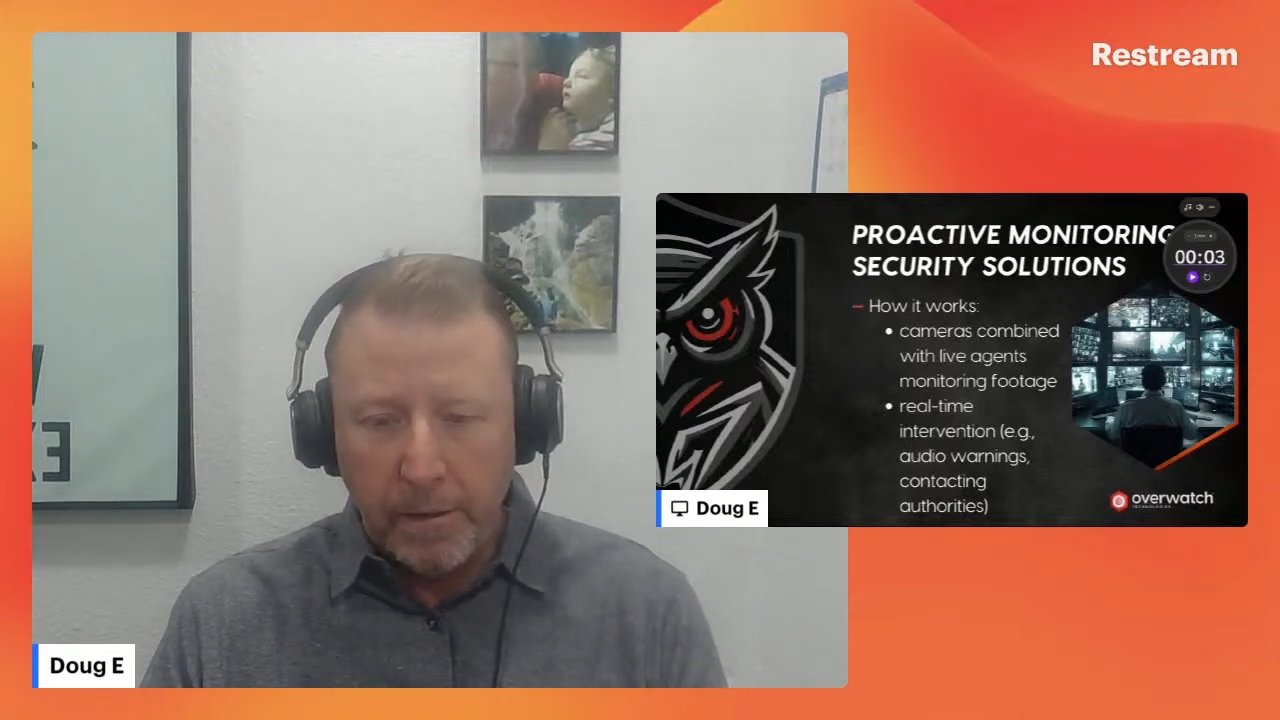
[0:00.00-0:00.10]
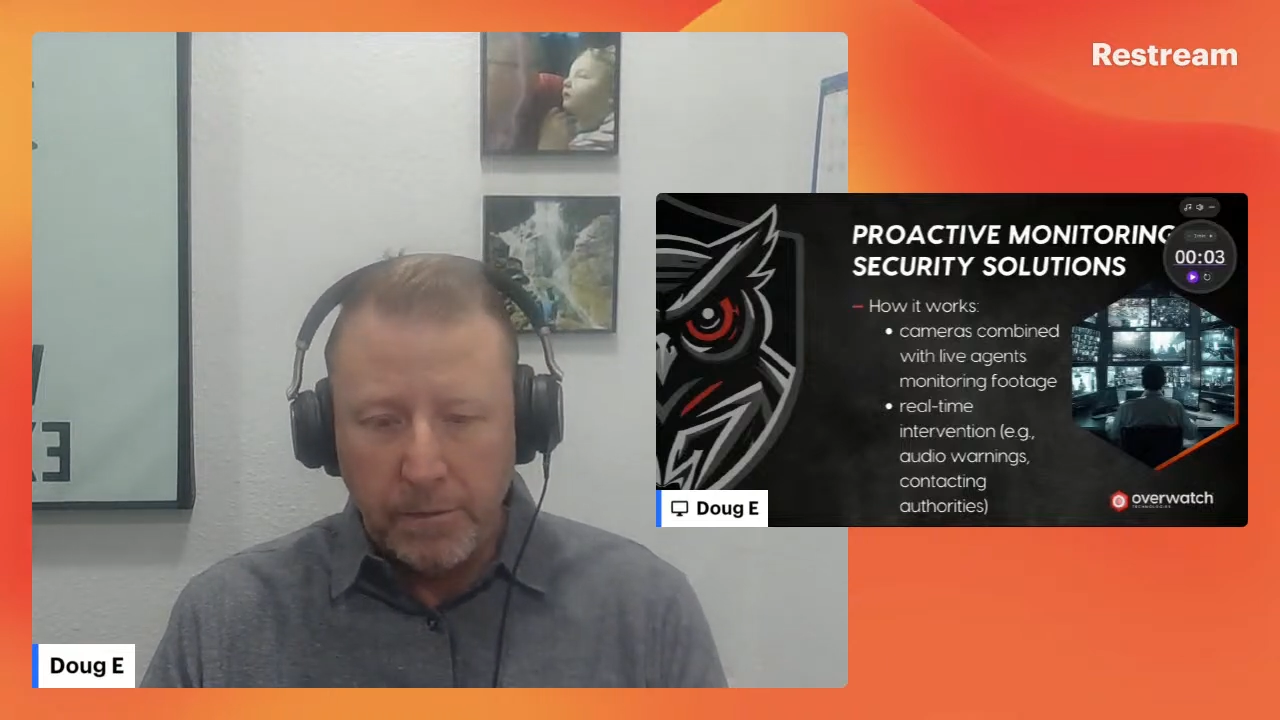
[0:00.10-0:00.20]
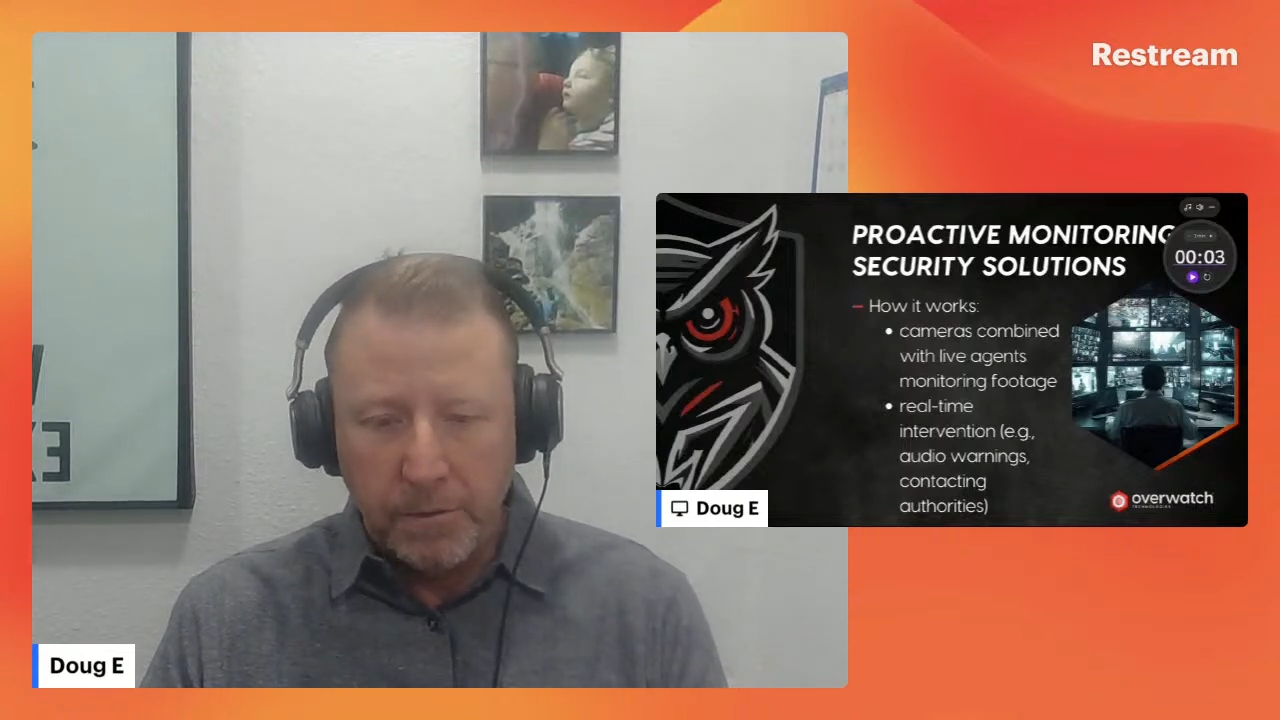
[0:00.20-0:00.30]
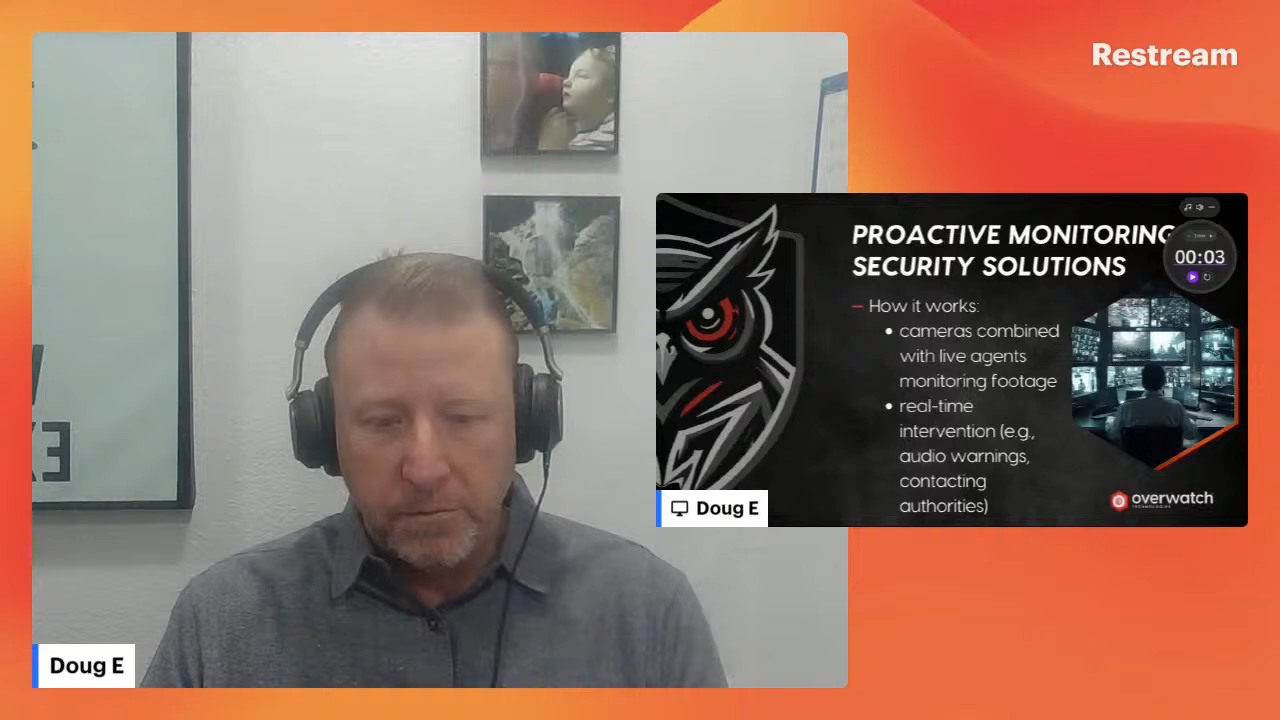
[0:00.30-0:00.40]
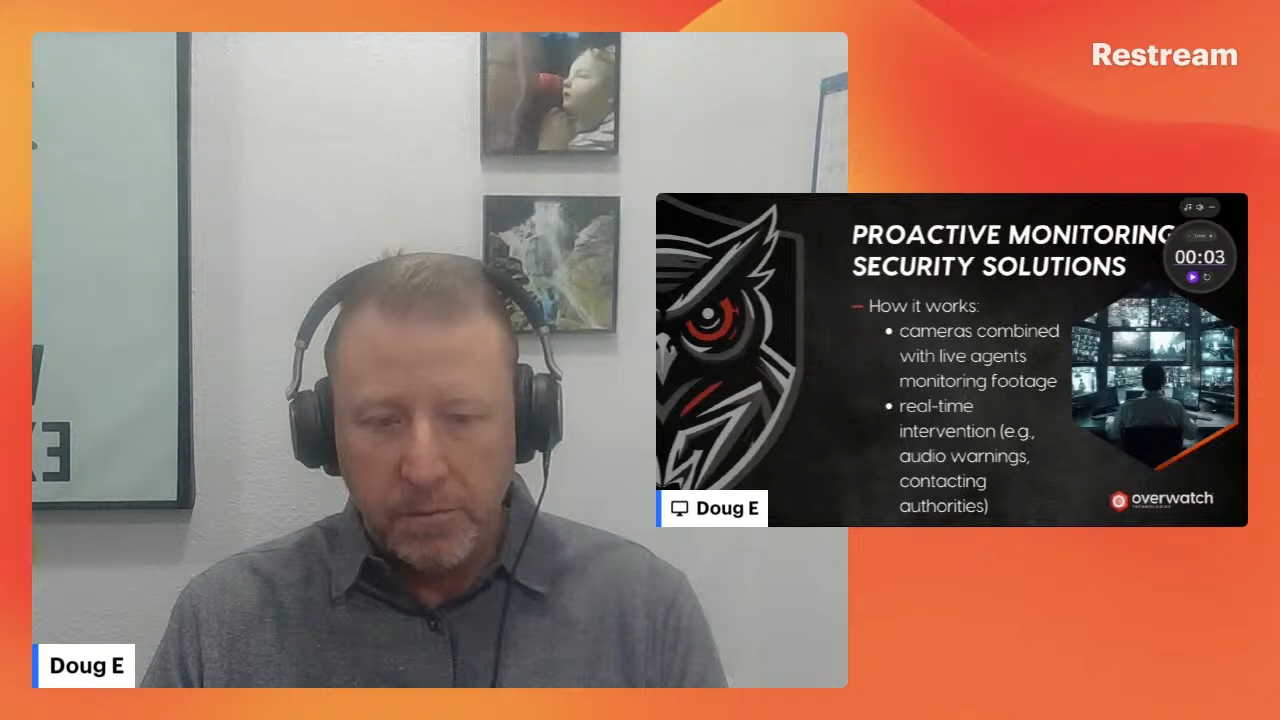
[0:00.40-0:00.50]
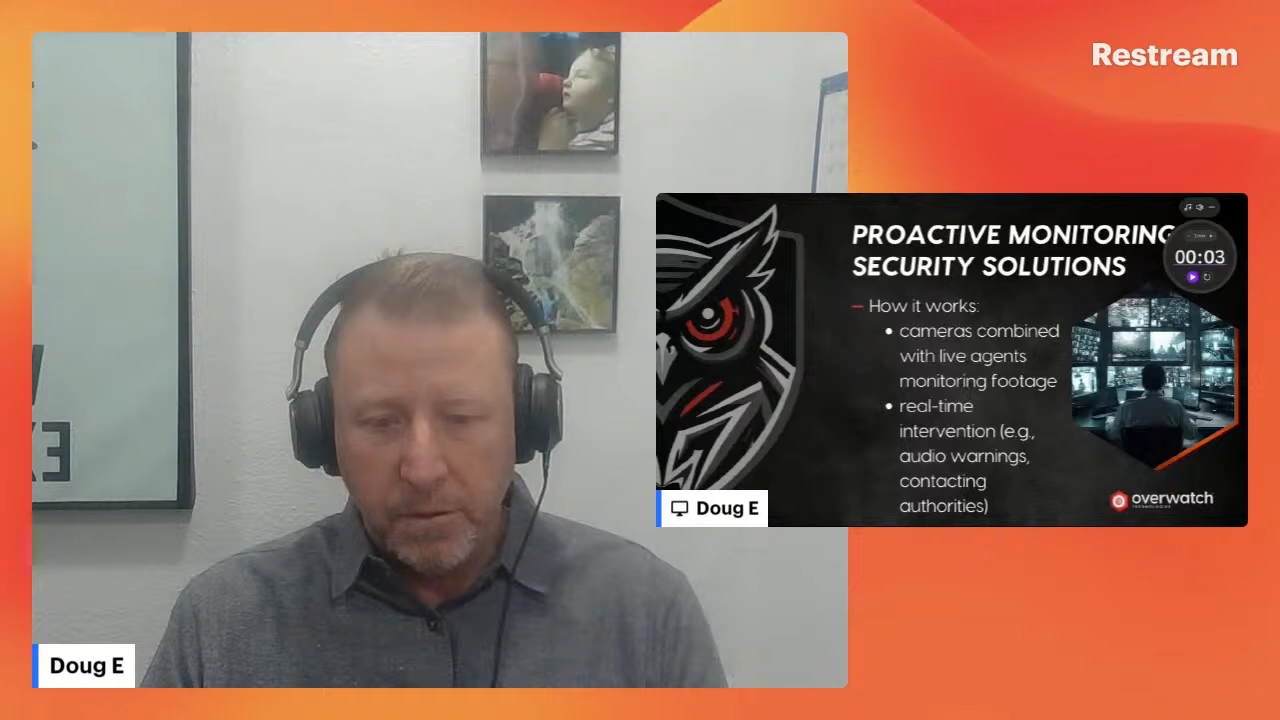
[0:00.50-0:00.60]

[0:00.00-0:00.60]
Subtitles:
just,